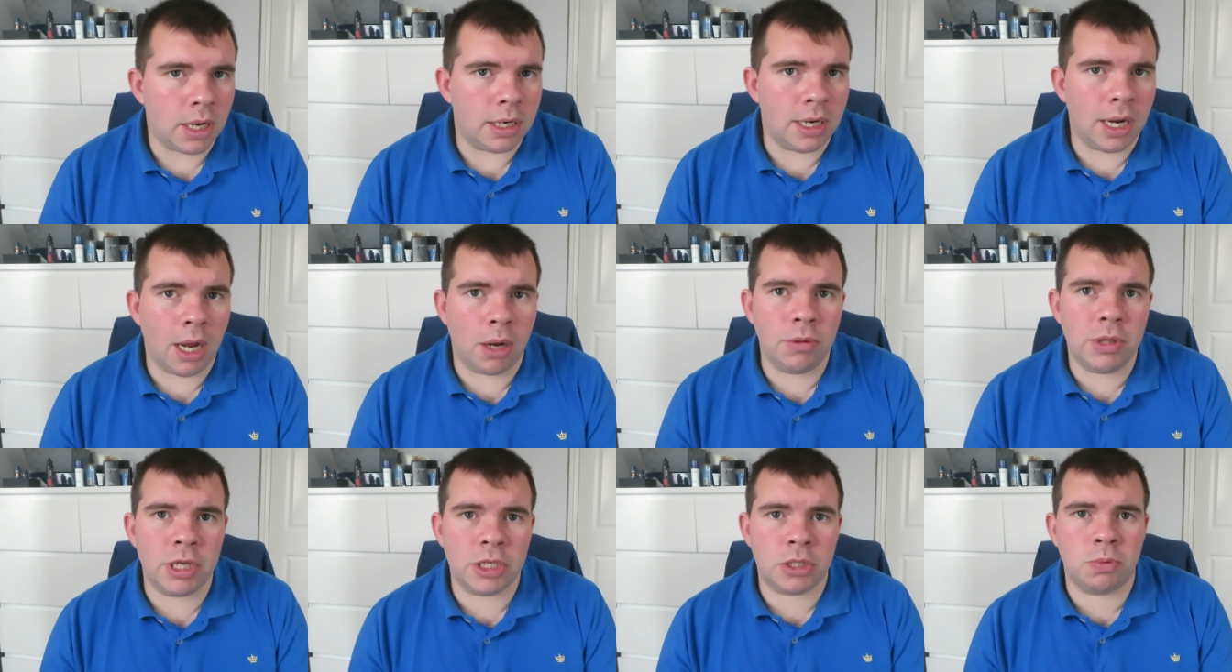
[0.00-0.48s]

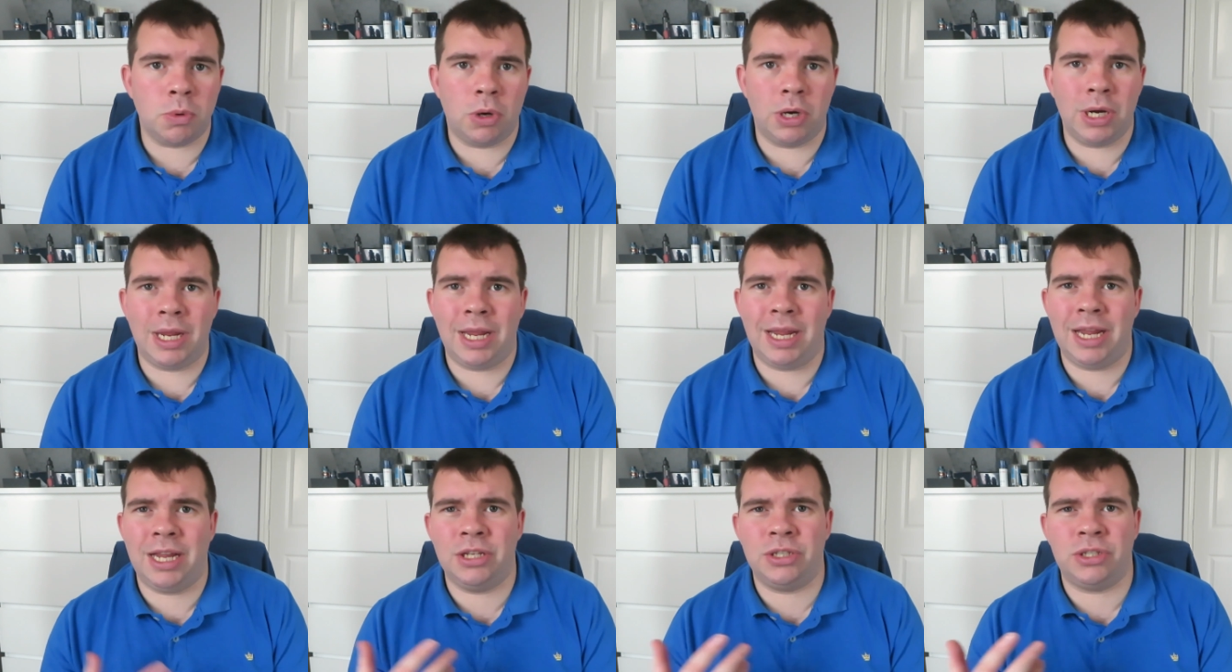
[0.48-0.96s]
Now this
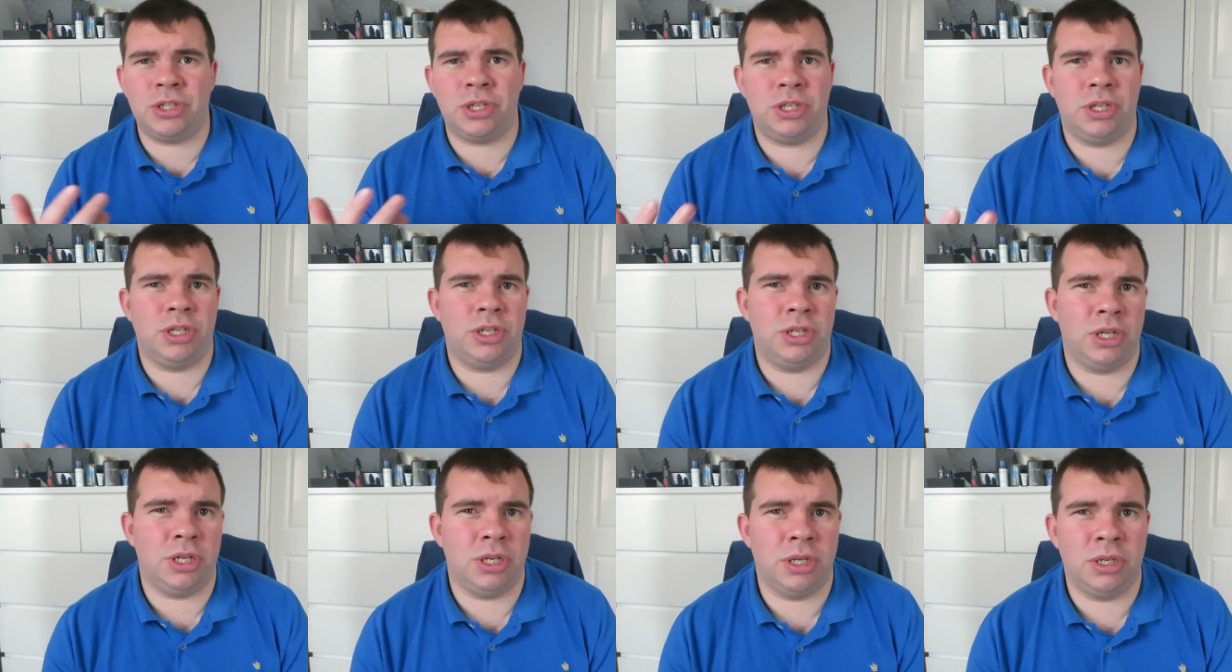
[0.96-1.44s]
one is
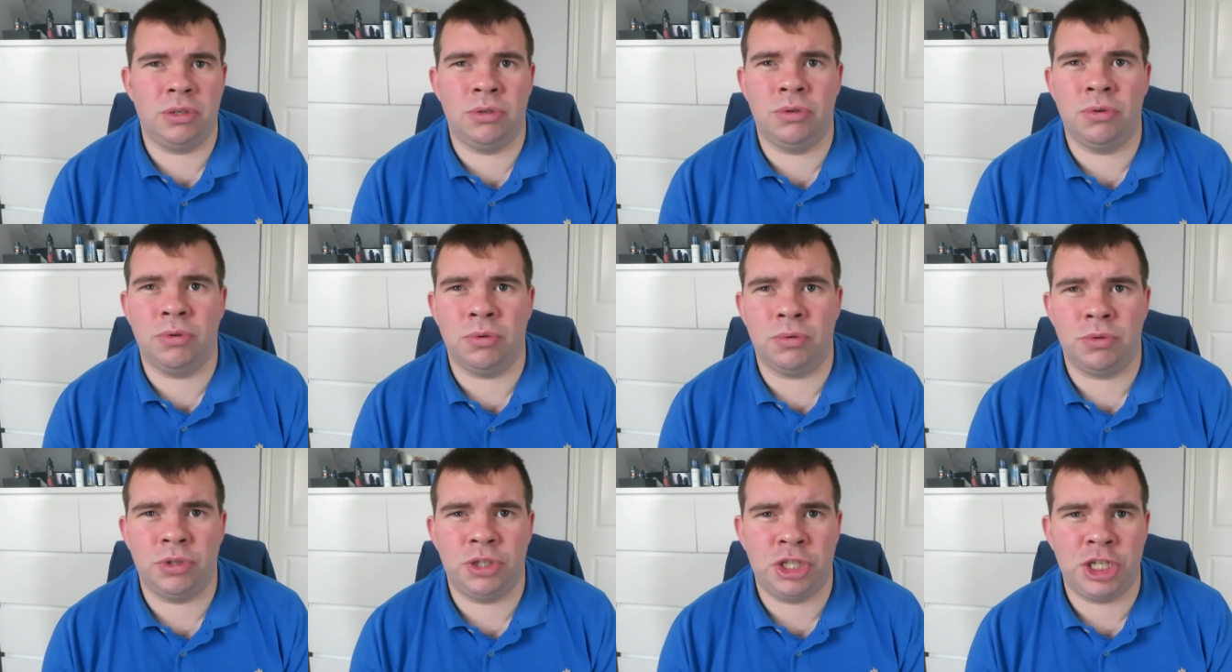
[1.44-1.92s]

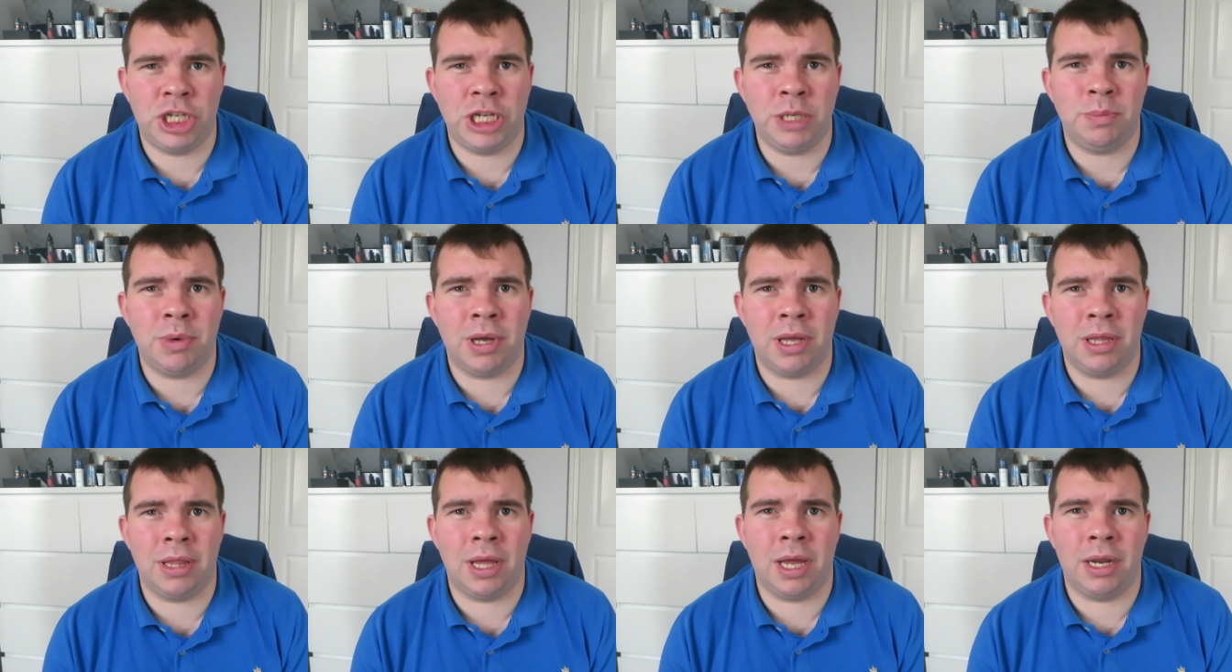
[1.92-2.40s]

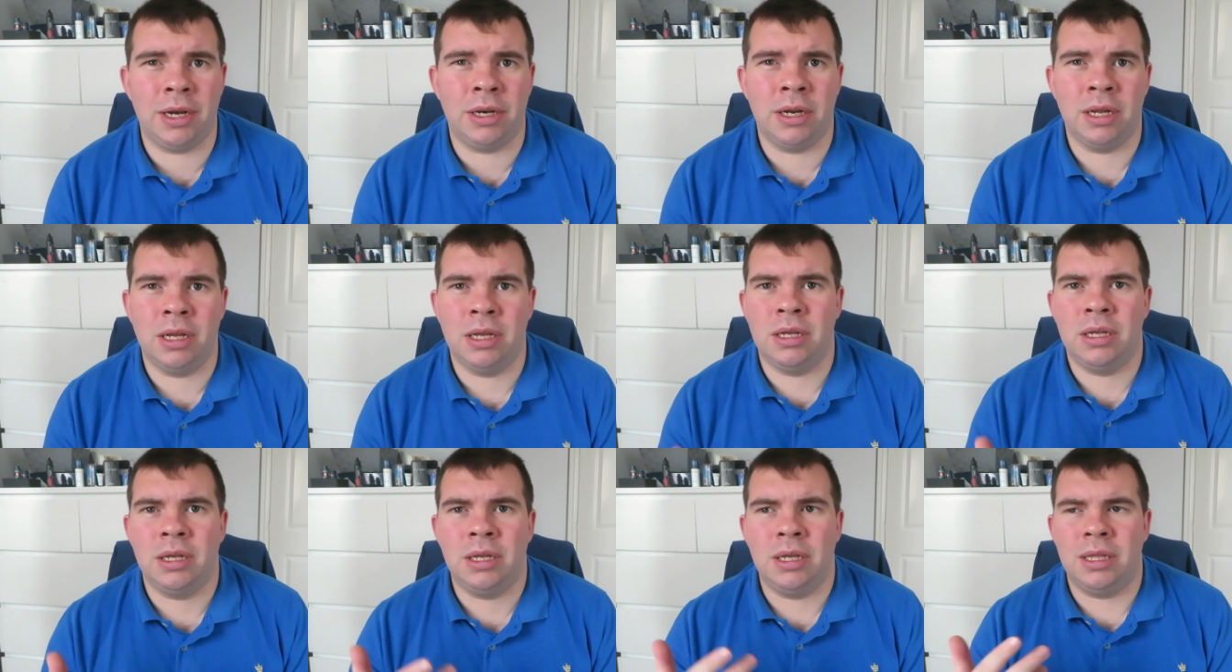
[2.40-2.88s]
cheaper than
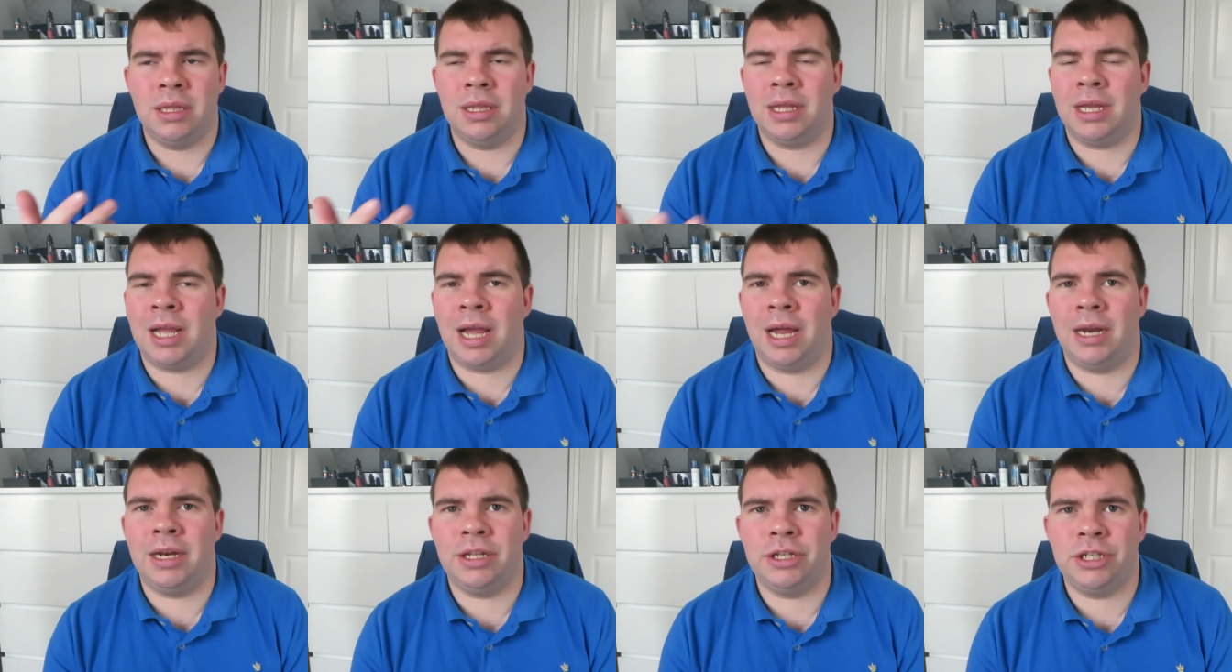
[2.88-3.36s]
the
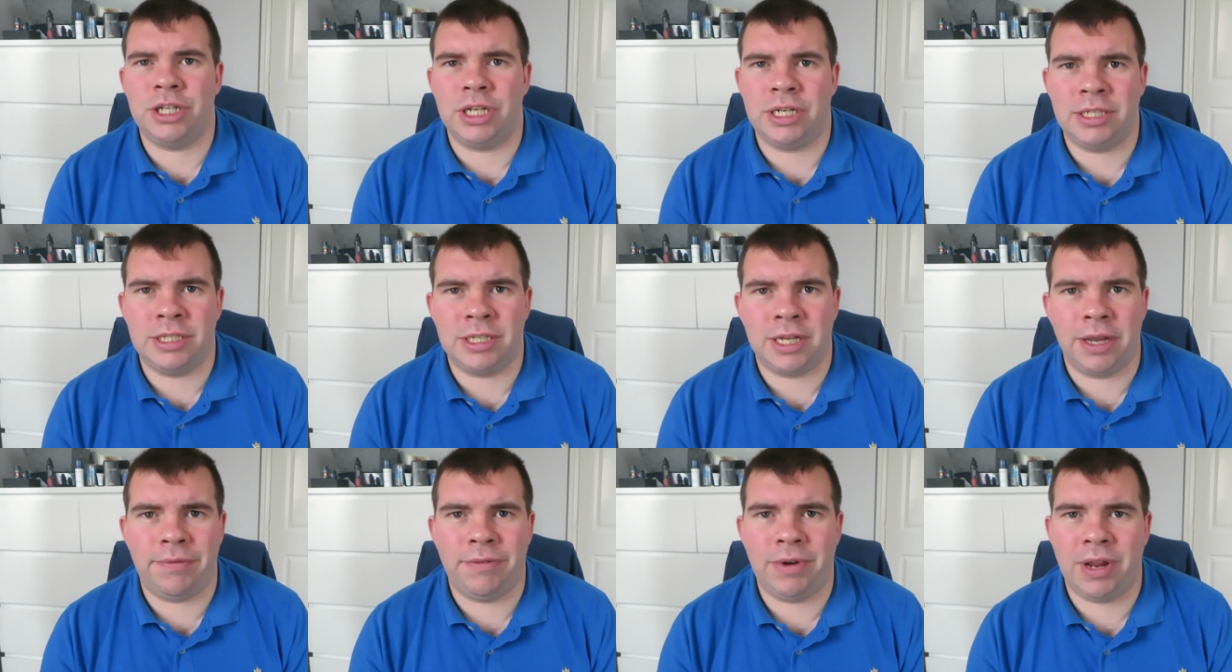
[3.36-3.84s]
Canon
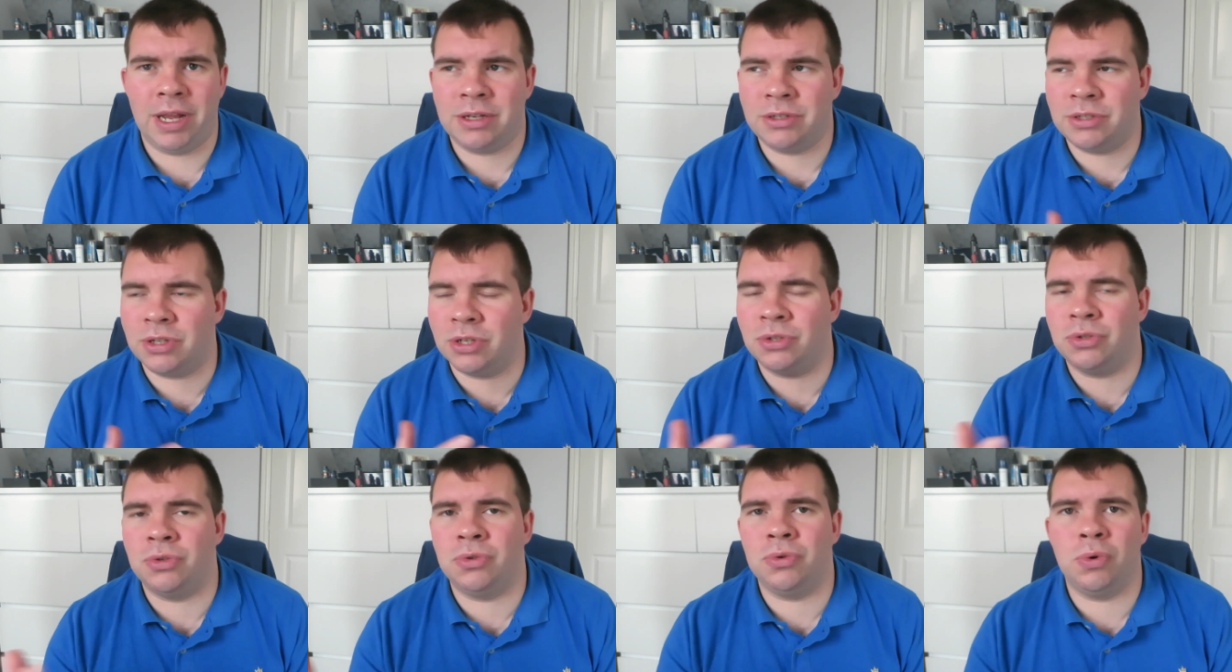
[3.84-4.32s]

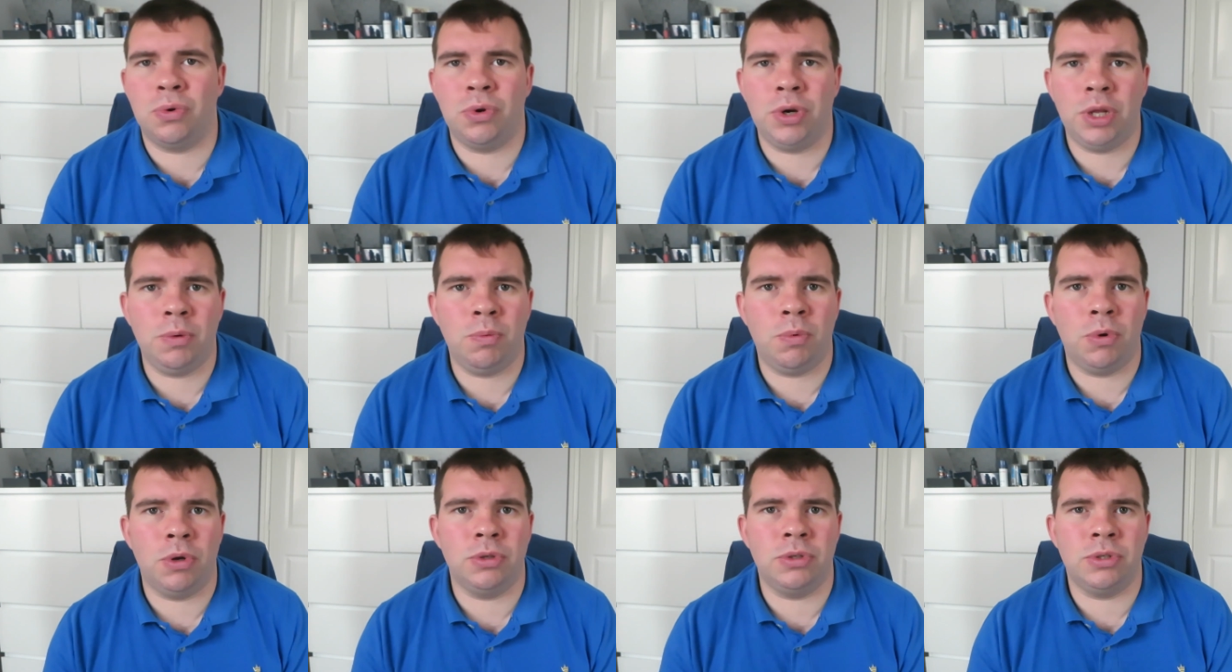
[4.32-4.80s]
G7X, the
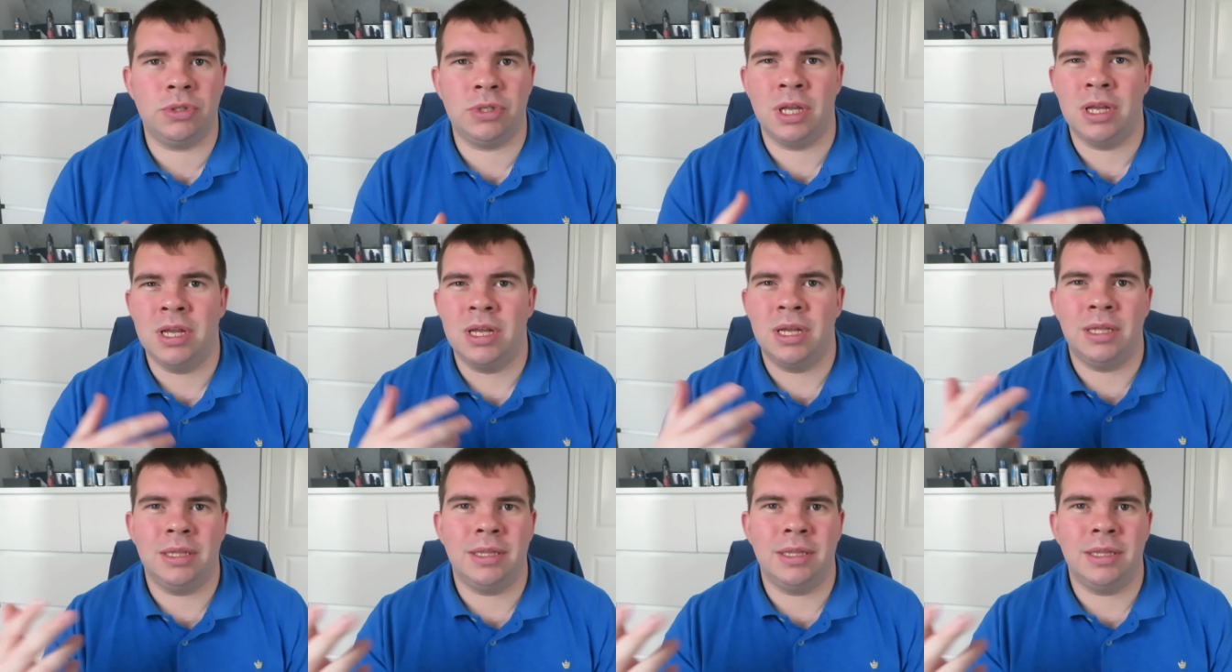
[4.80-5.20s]
Sony ones,